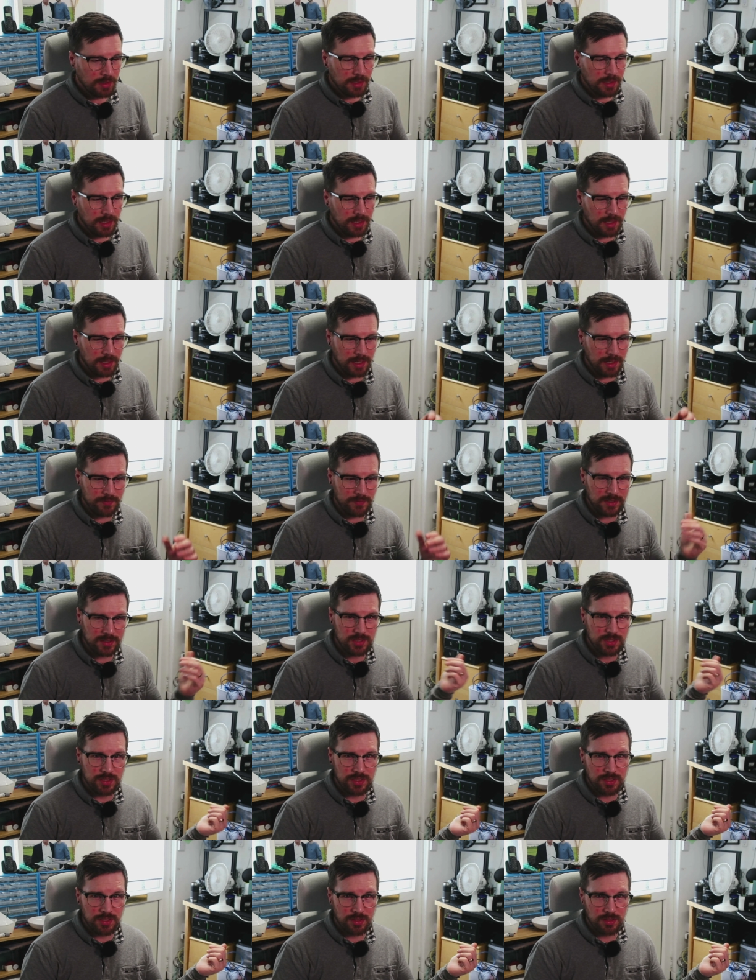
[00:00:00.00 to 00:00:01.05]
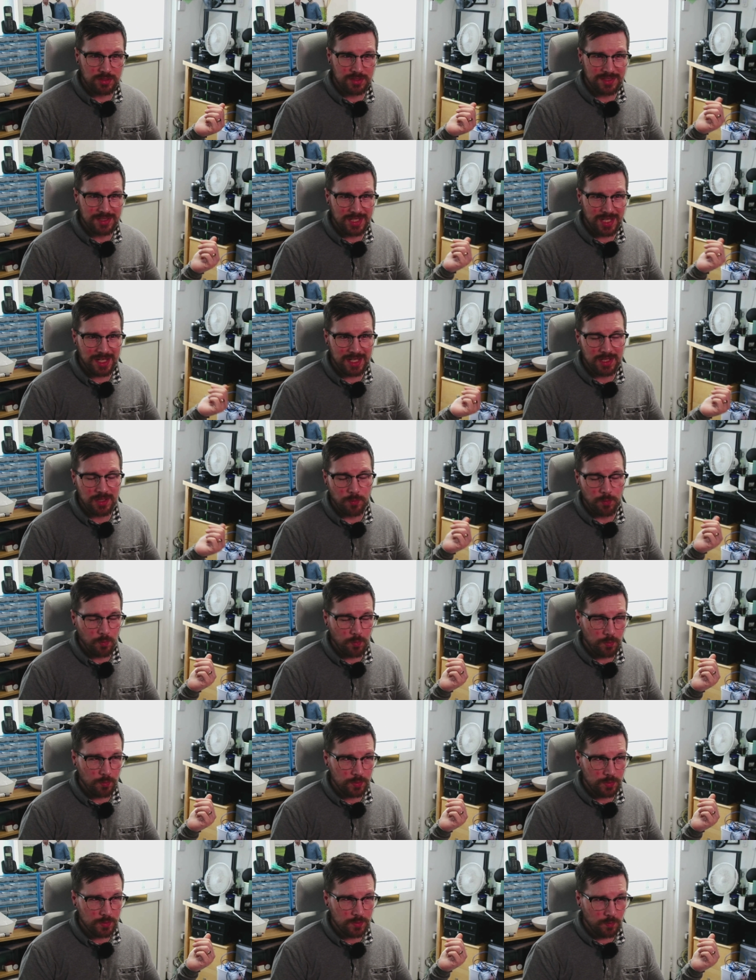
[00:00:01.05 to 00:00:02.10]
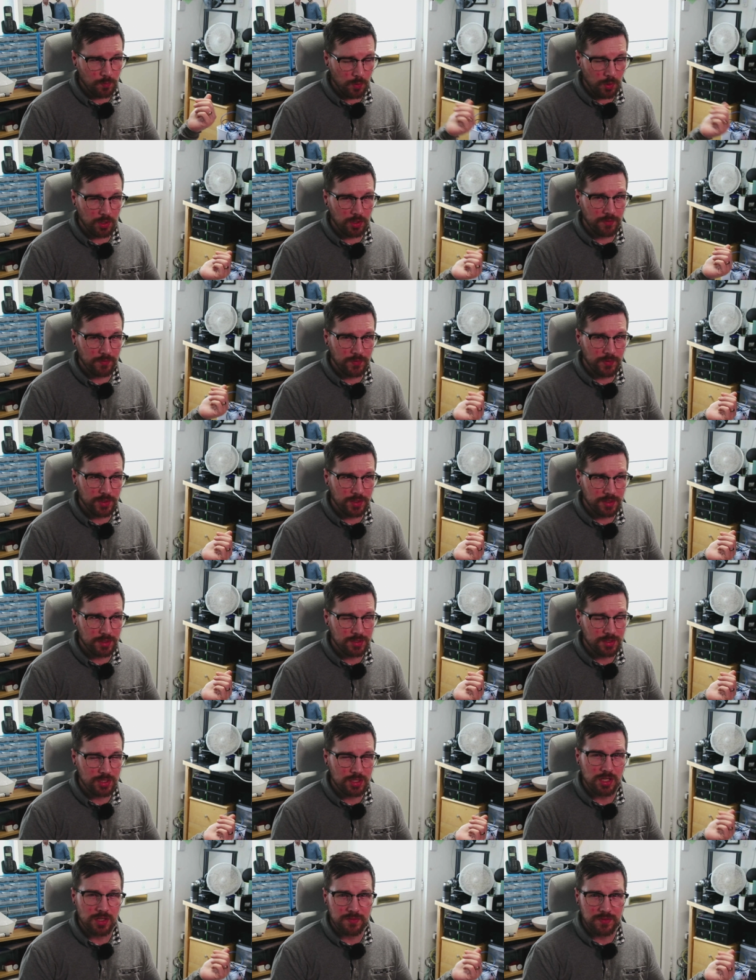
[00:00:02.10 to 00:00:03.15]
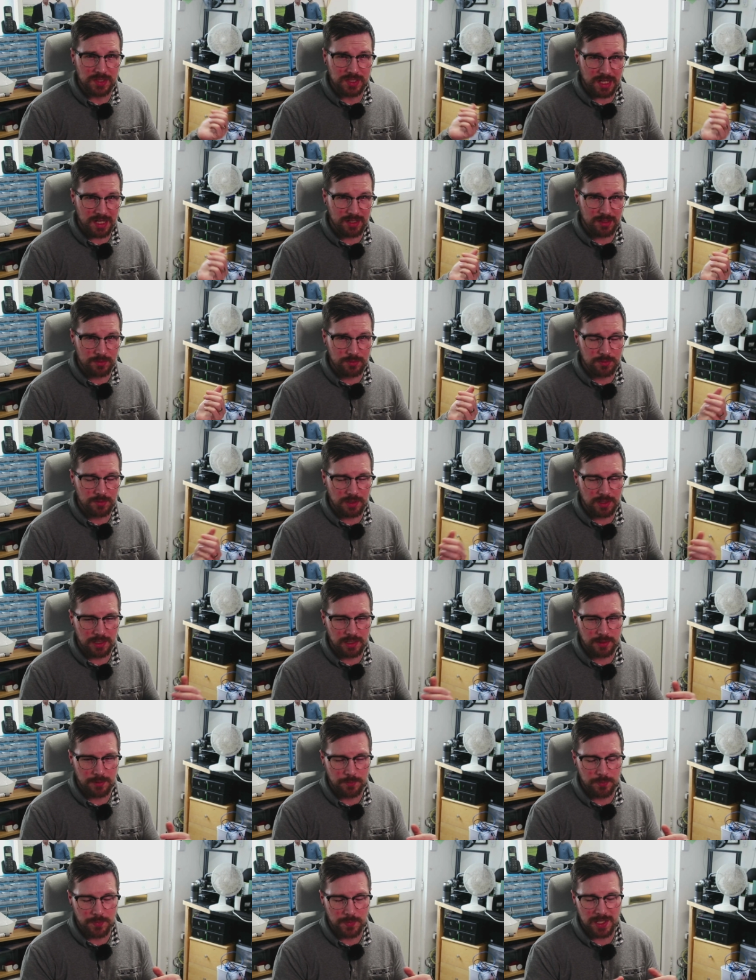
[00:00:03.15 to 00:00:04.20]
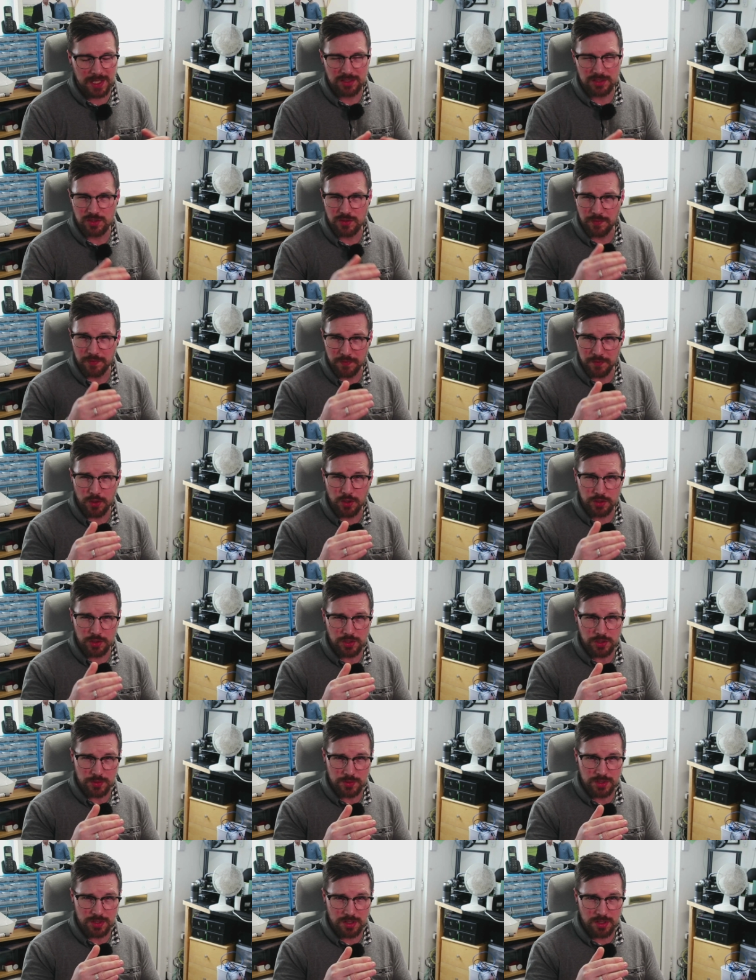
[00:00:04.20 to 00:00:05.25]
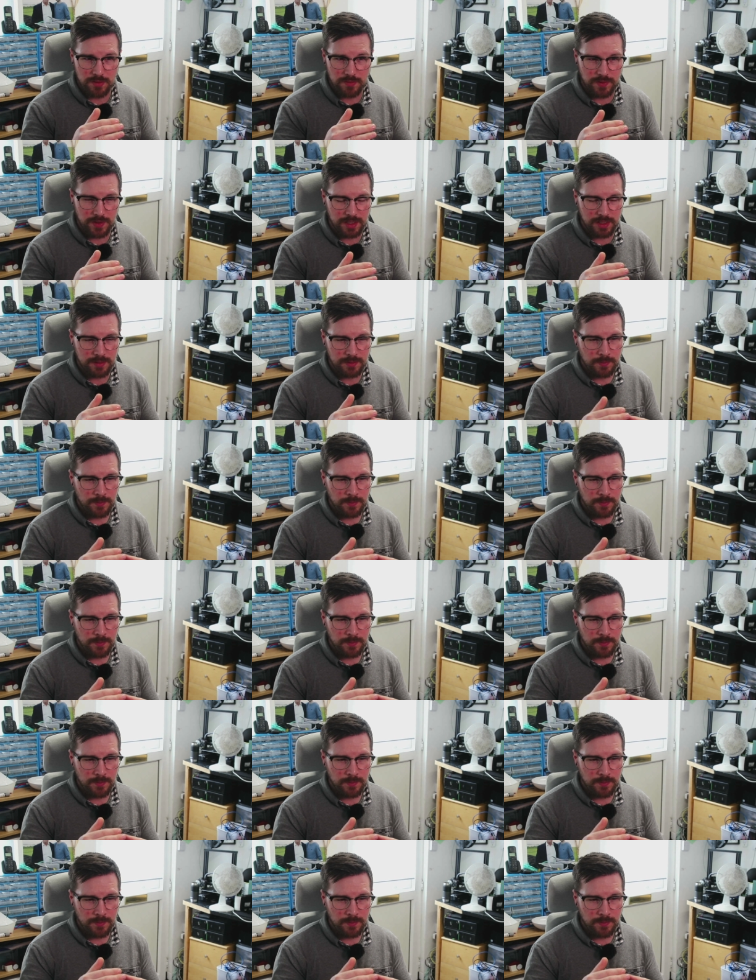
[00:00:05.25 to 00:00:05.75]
Uh, I've actually got to take one of the servers out. That's a 4U server,